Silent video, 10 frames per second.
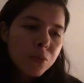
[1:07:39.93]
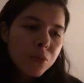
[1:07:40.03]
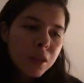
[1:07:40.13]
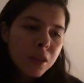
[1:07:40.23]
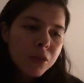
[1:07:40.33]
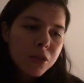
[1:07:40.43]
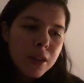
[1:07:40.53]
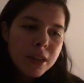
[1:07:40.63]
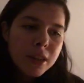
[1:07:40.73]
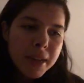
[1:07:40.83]
what
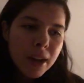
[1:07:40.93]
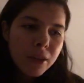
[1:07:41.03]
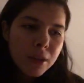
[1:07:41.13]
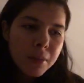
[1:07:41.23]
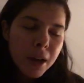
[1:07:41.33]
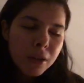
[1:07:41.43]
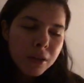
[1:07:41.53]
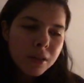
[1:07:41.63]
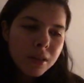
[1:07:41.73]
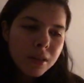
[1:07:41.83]
stressed me out about
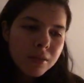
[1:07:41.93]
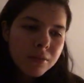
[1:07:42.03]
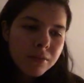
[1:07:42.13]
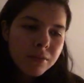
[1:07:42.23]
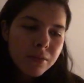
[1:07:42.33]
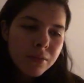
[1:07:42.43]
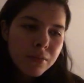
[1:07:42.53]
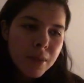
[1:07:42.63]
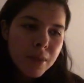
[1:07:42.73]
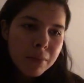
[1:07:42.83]

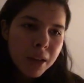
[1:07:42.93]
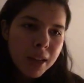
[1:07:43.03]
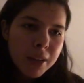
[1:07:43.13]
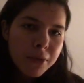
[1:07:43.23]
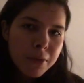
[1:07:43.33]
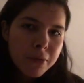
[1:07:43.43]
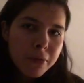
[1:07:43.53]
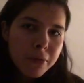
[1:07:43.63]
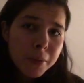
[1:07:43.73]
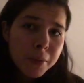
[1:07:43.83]
making money from
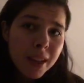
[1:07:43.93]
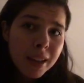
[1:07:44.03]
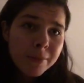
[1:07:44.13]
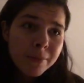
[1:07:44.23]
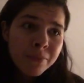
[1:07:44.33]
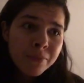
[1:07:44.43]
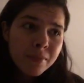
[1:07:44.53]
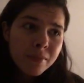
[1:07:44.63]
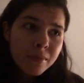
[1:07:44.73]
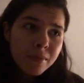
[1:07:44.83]
films is that
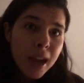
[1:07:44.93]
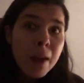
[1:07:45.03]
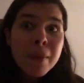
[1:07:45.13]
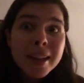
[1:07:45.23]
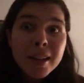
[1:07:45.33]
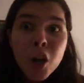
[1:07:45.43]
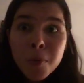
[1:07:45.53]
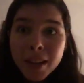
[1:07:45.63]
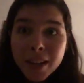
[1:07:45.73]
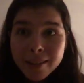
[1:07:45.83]
I made no
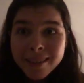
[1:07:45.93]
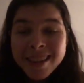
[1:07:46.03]
money.